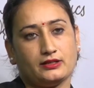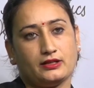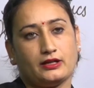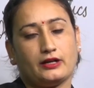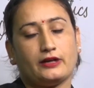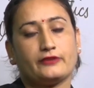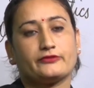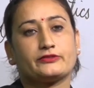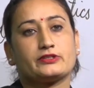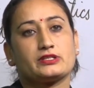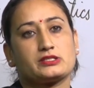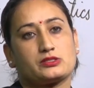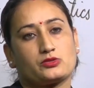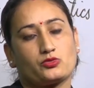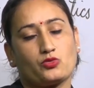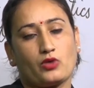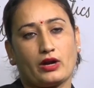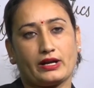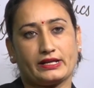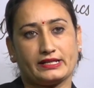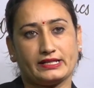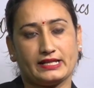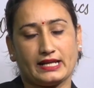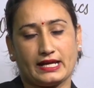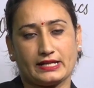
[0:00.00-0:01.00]
of this
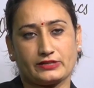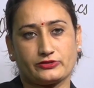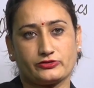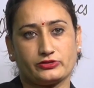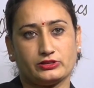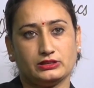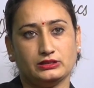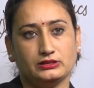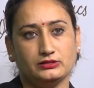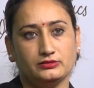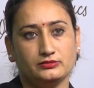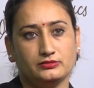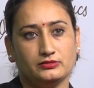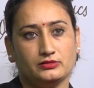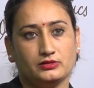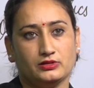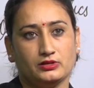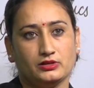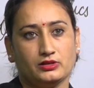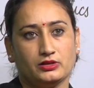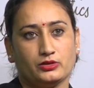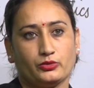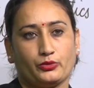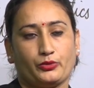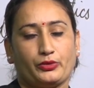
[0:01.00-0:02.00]
quadrilateral
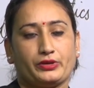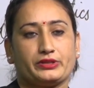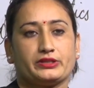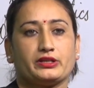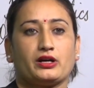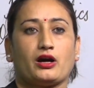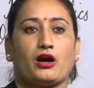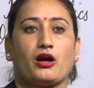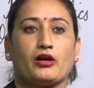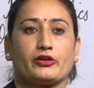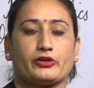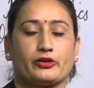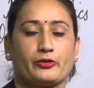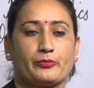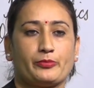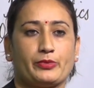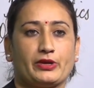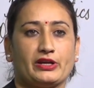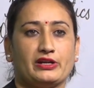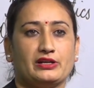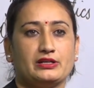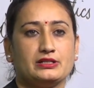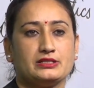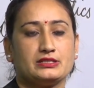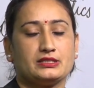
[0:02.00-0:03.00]
with the order
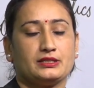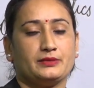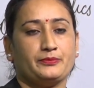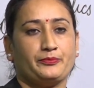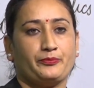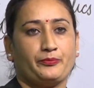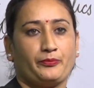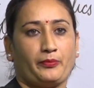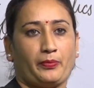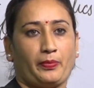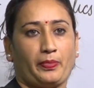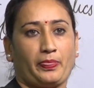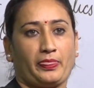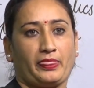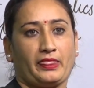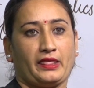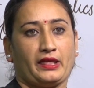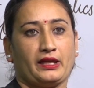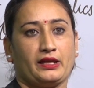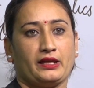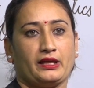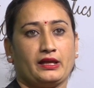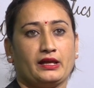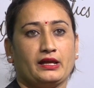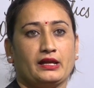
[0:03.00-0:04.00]
pairs?
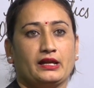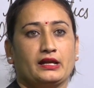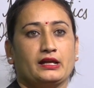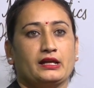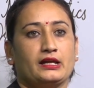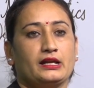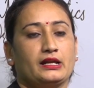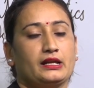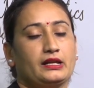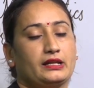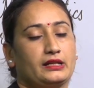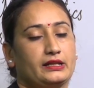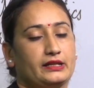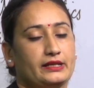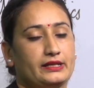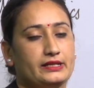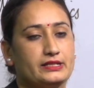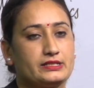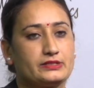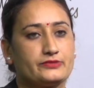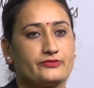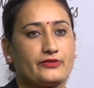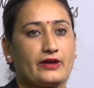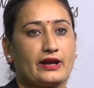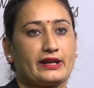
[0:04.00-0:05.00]

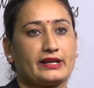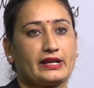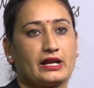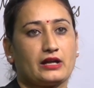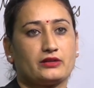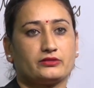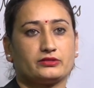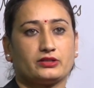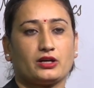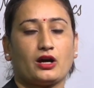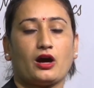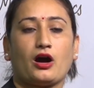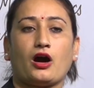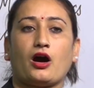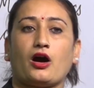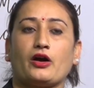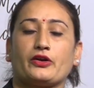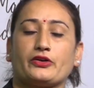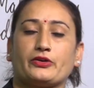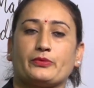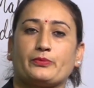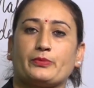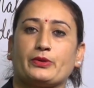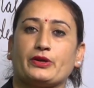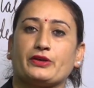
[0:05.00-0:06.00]
Let's find out the
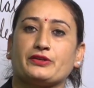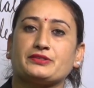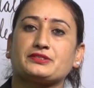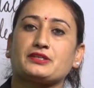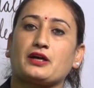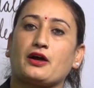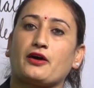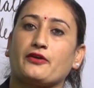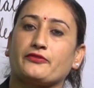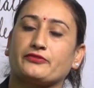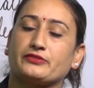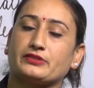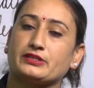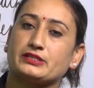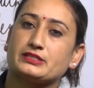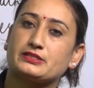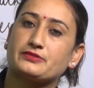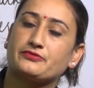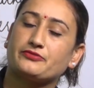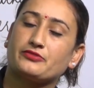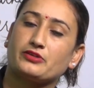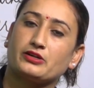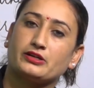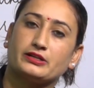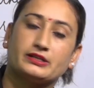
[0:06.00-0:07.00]
order pairs of these
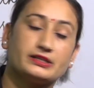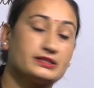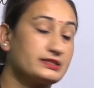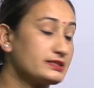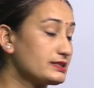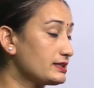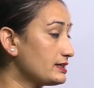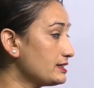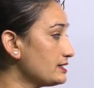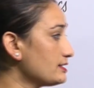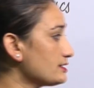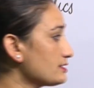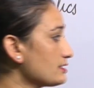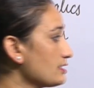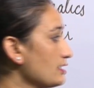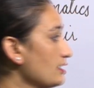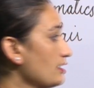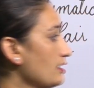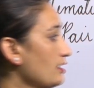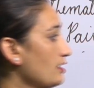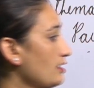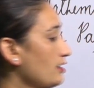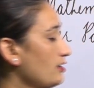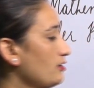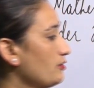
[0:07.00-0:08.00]
vertices
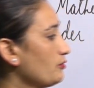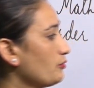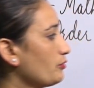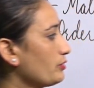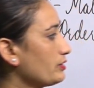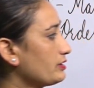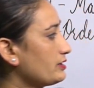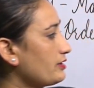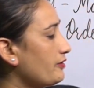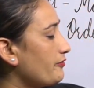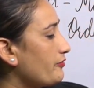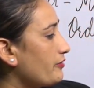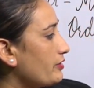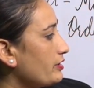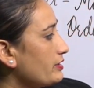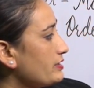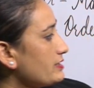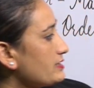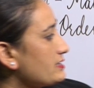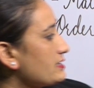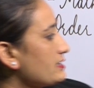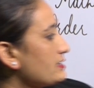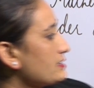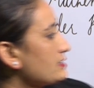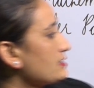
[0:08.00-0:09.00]
with the
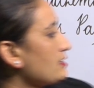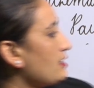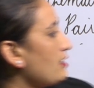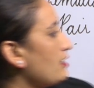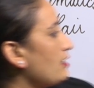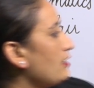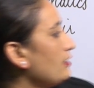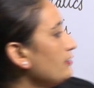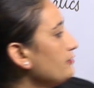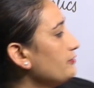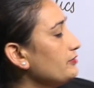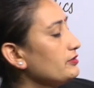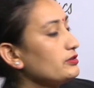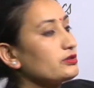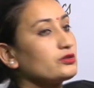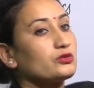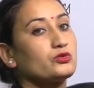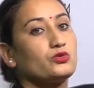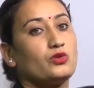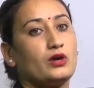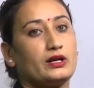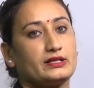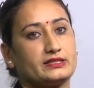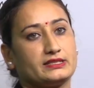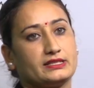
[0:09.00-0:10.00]
vertices of
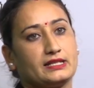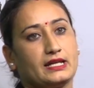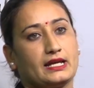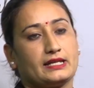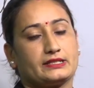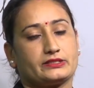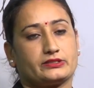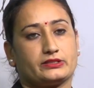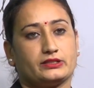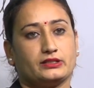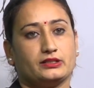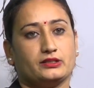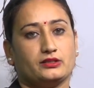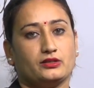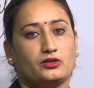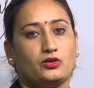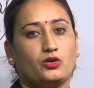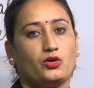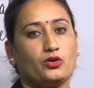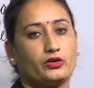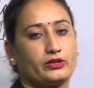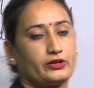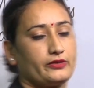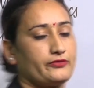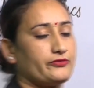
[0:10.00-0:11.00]
quadrilateral.
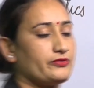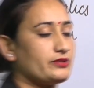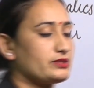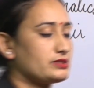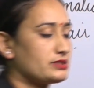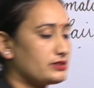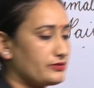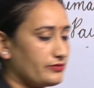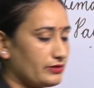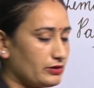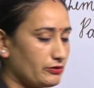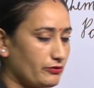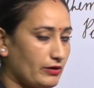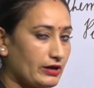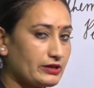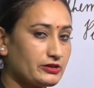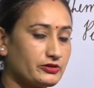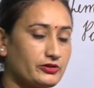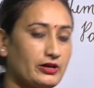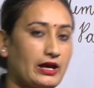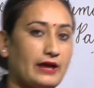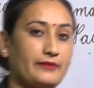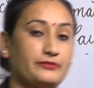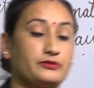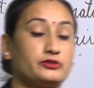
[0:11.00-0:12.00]
Okay, first of all, what you
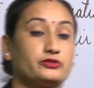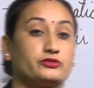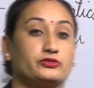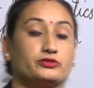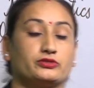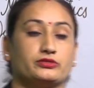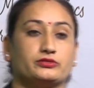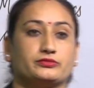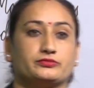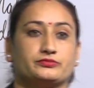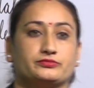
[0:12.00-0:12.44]
have to do?